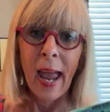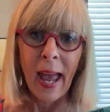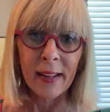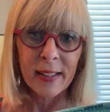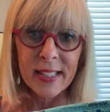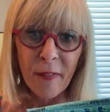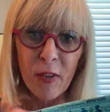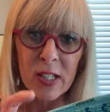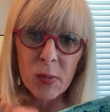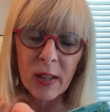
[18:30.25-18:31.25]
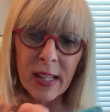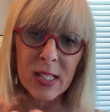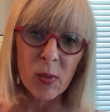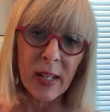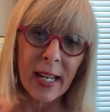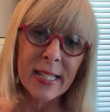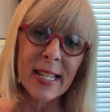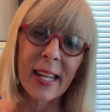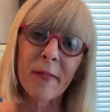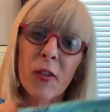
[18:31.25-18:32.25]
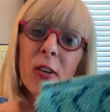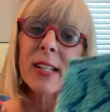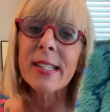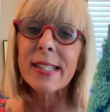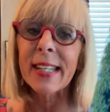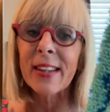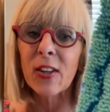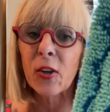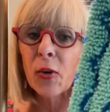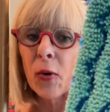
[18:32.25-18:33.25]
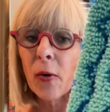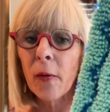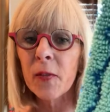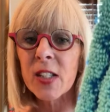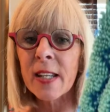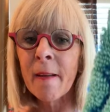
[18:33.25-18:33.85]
And the difference with this one is that if you can see in the grooves,